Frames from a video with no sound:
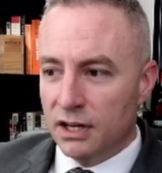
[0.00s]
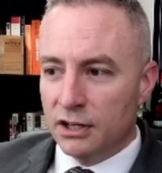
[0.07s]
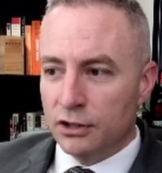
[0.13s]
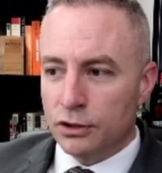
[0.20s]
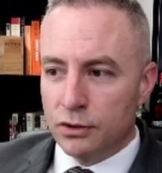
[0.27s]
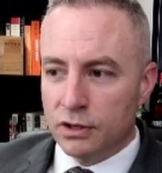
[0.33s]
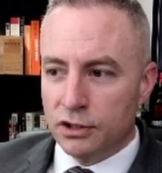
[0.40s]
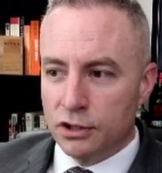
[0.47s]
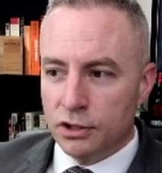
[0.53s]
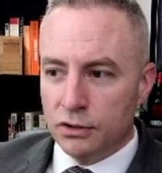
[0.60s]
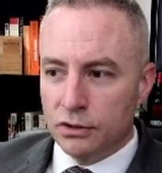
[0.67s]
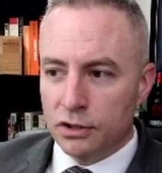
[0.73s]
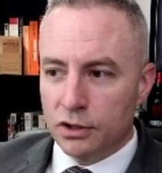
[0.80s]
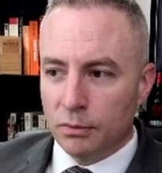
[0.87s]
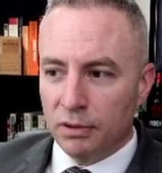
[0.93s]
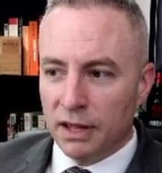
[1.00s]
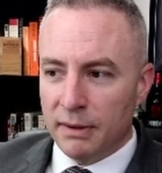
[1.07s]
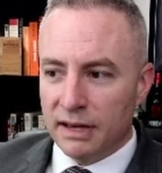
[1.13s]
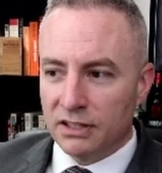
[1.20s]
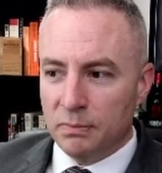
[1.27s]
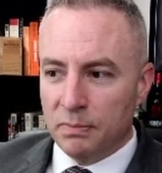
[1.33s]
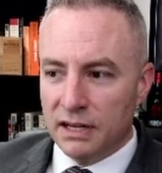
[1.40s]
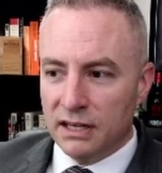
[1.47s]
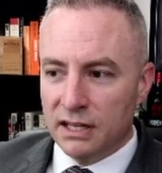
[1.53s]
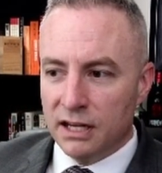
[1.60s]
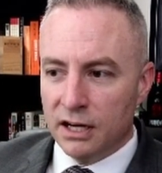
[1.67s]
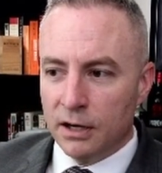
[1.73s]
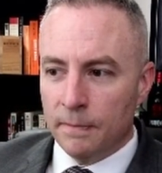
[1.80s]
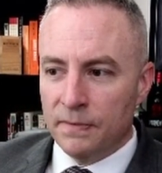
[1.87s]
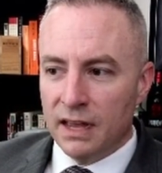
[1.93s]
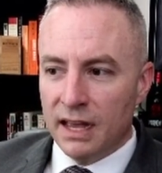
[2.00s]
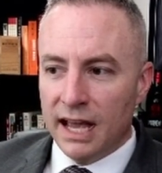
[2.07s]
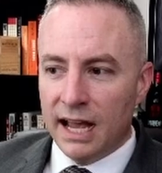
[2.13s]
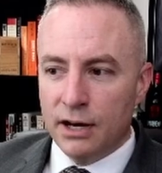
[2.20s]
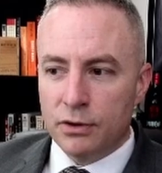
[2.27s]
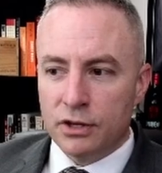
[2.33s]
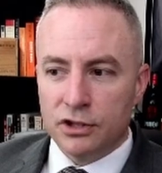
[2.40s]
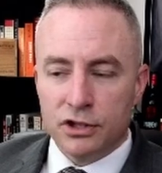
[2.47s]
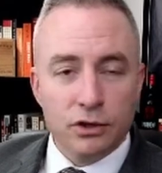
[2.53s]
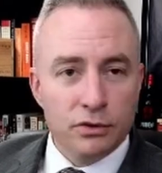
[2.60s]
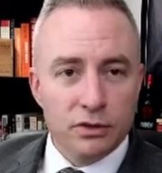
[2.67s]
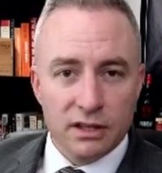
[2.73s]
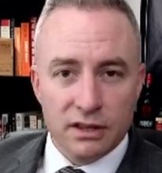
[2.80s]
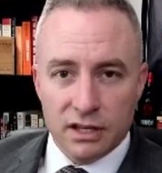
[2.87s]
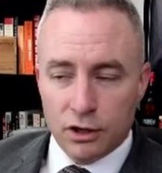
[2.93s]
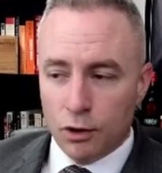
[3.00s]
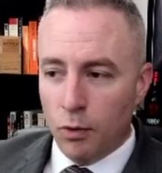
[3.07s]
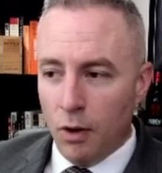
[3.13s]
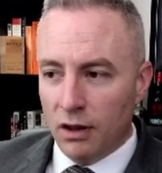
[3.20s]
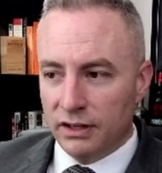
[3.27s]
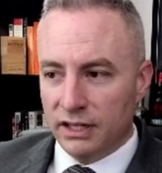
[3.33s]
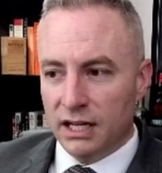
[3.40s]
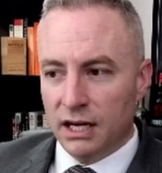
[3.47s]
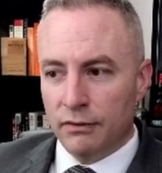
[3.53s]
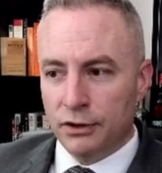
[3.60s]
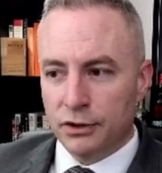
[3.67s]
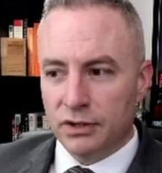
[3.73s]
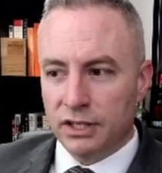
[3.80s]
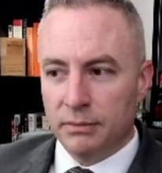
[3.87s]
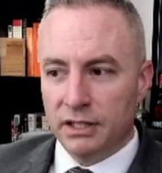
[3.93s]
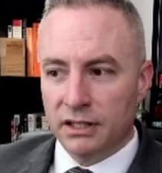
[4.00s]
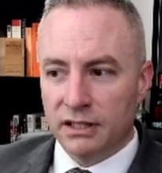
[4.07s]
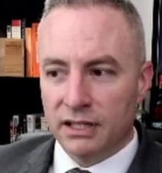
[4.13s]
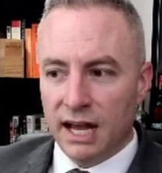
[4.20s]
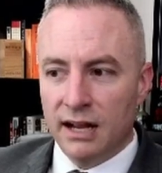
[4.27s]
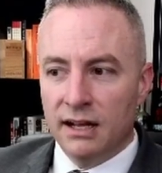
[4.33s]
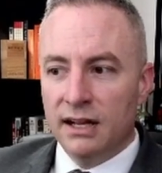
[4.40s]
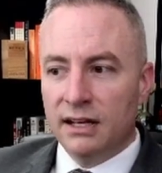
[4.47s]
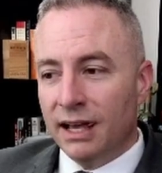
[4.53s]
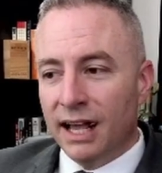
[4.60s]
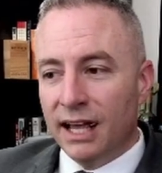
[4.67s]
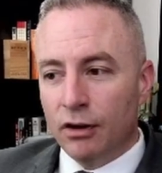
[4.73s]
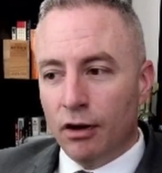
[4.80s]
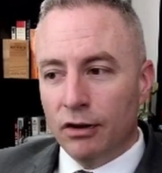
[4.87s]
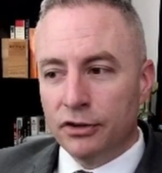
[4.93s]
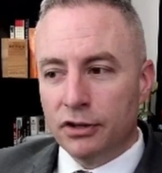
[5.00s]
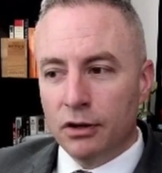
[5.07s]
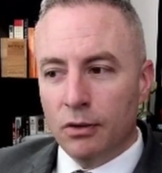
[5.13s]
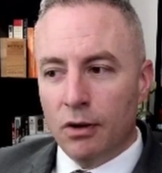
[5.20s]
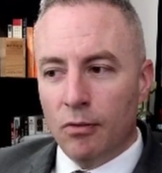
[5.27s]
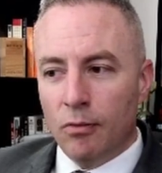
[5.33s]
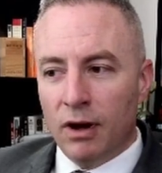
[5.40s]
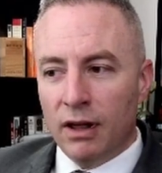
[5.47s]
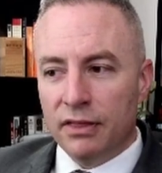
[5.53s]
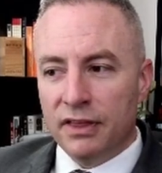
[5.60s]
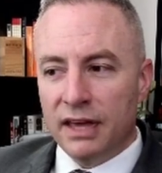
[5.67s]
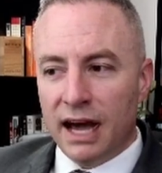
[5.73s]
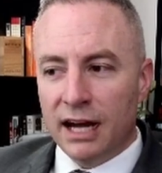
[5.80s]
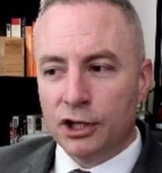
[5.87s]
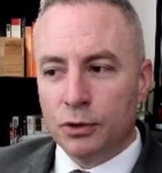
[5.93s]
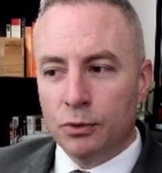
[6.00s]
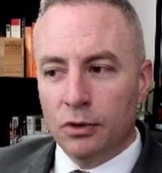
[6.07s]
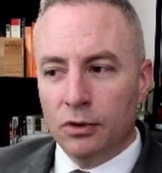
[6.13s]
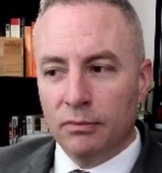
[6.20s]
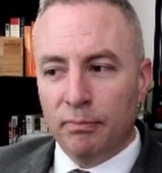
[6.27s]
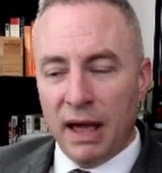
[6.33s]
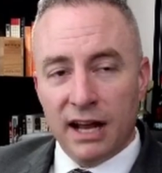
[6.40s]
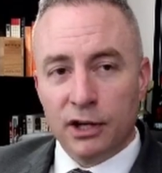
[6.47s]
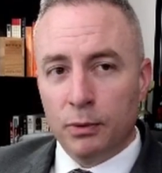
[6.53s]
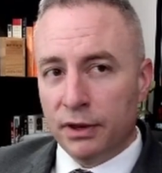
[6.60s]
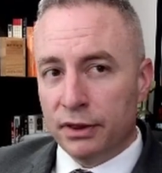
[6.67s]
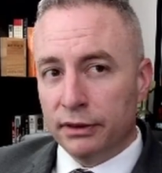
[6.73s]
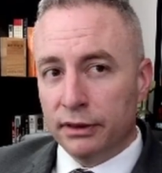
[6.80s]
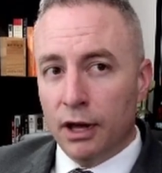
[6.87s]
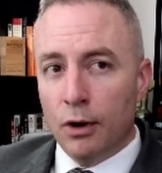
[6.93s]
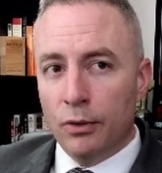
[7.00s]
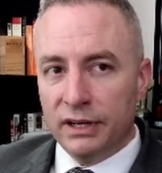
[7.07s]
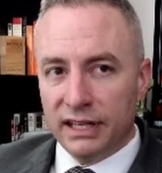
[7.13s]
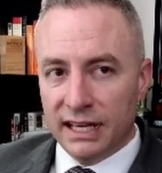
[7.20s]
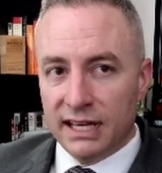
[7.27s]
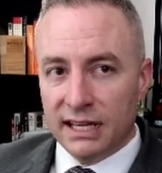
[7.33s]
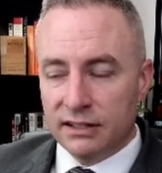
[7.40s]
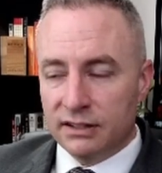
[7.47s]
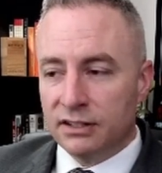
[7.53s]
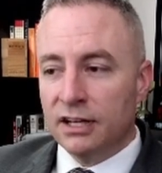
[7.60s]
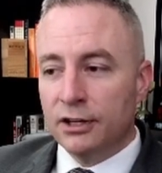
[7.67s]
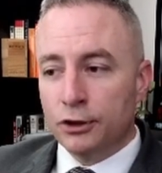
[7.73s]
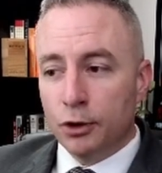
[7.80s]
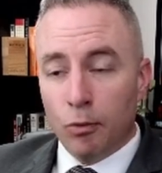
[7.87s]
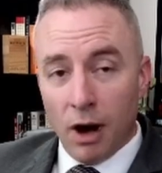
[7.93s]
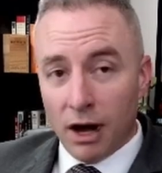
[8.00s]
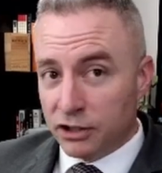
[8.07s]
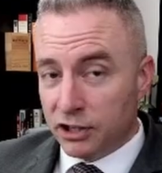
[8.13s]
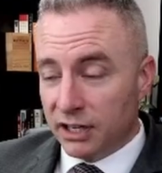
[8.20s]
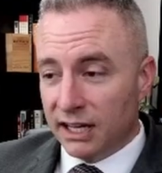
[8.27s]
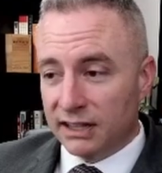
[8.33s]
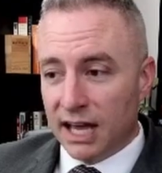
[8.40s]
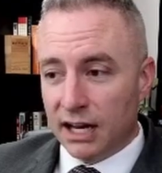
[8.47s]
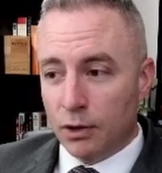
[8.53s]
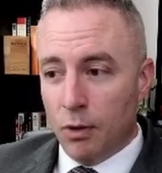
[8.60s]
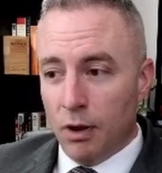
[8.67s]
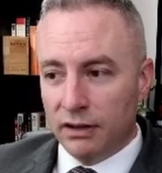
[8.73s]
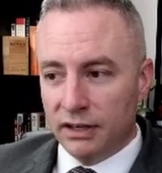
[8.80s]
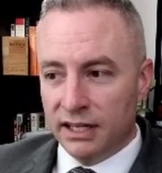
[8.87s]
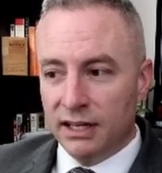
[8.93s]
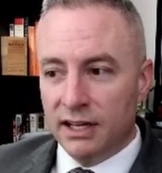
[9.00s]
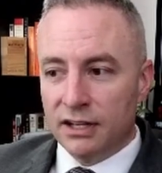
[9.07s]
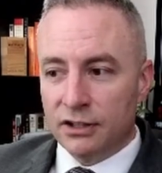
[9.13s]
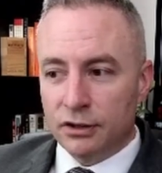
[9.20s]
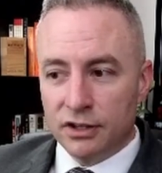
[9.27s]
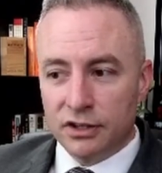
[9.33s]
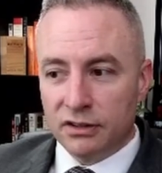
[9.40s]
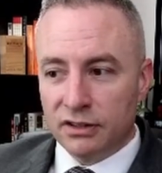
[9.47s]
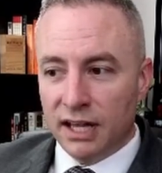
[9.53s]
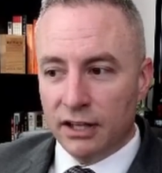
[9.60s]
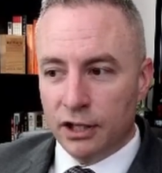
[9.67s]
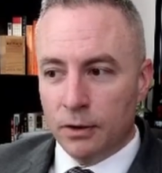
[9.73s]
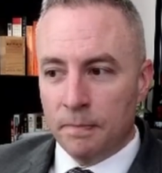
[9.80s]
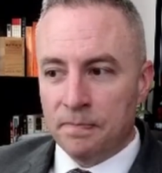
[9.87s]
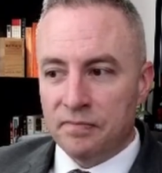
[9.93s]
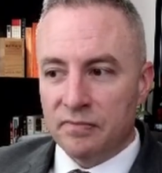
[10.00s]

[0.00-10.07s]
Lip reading: So you can choose your playback speed here, and you can choose the quality of the stream here, okay? And also what the actual bandwidth load is to watch it at that quality. So this will tell you.